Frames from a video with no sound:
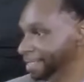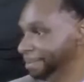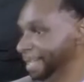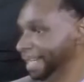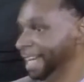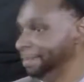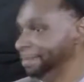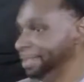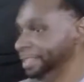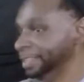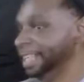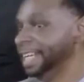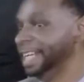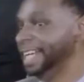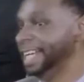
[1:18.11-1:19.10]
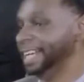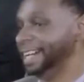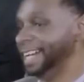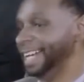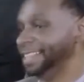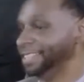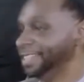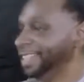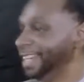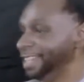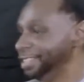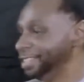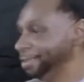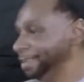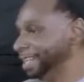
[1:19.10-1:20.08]
being able to
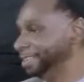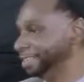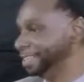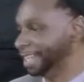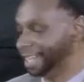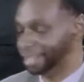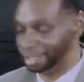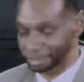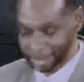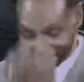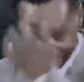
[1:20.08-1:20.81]
educate you and entertain you